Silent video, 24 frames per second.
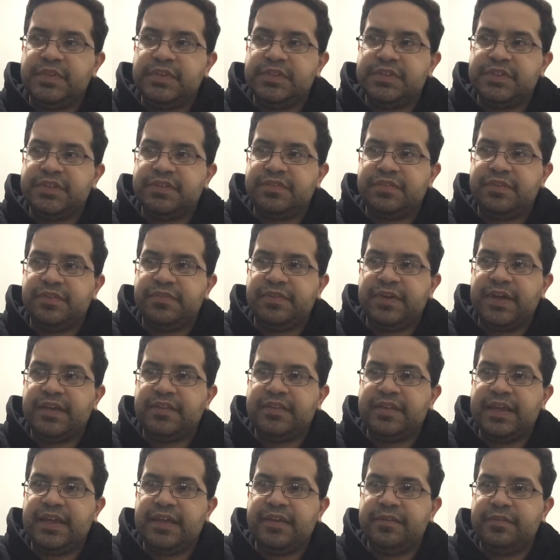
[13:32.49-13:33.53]
Just the
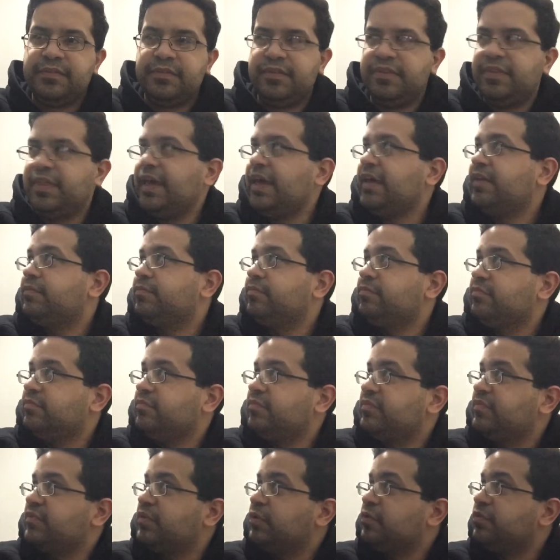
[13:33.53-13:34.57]
fact that
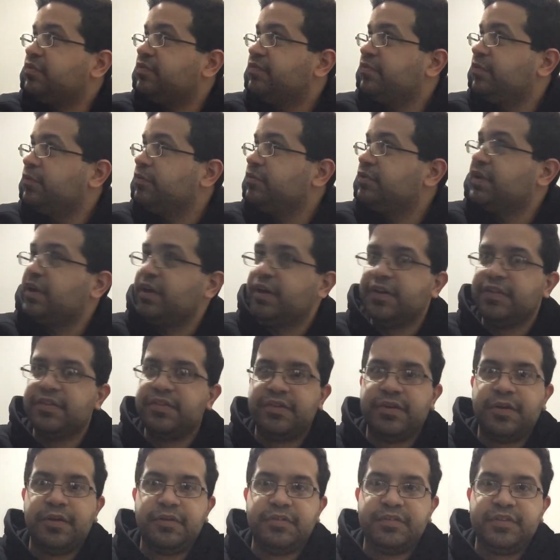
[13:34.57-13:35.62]
those
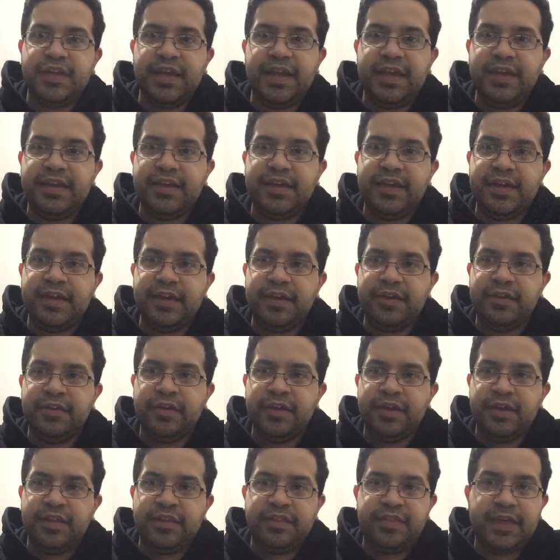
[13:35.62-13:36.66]
photons are taking
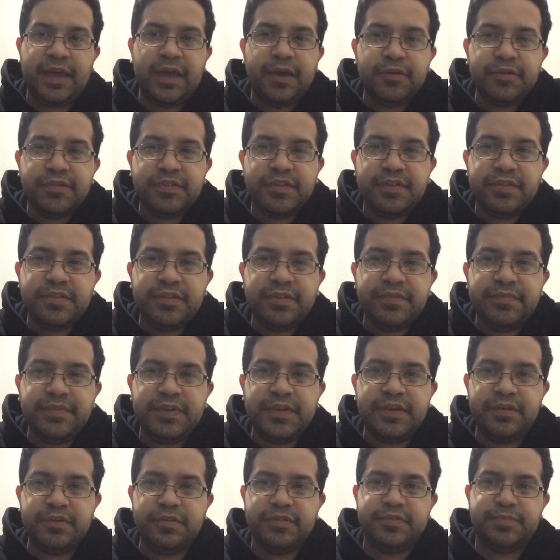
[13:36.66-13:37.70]
thousands of
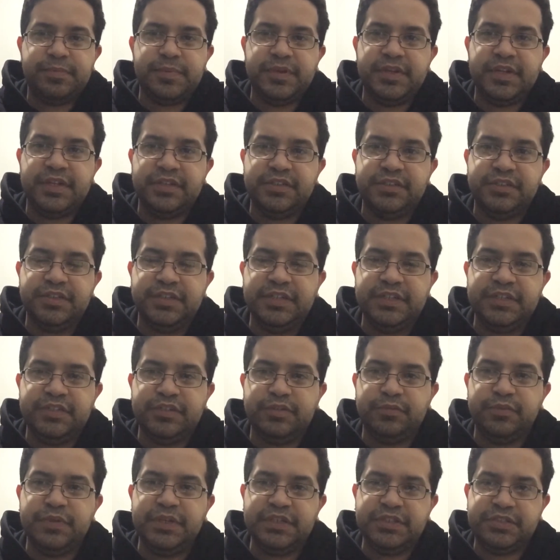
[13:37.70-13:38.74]
years potentially
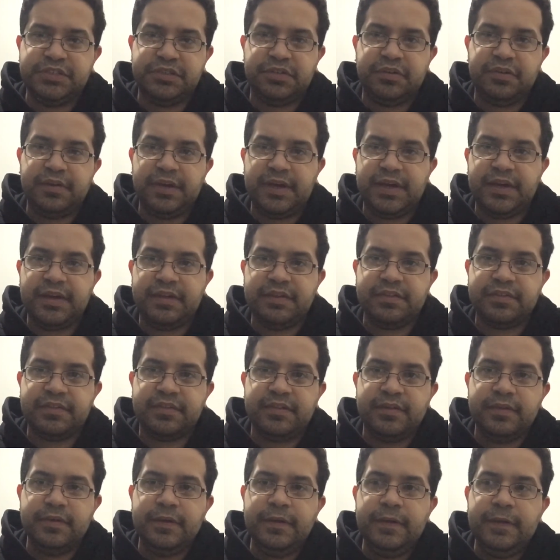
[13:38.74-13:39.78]
to reach your
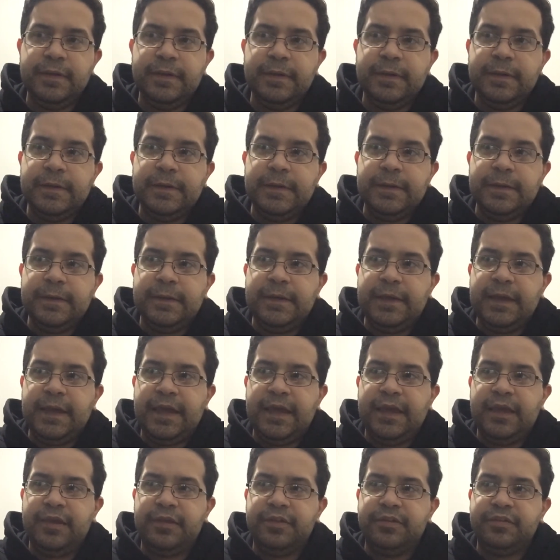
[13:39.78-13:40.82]
eyes.
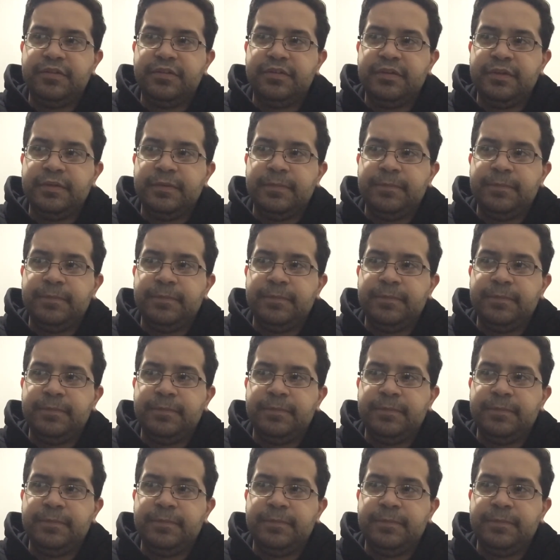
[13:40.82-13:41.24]
And,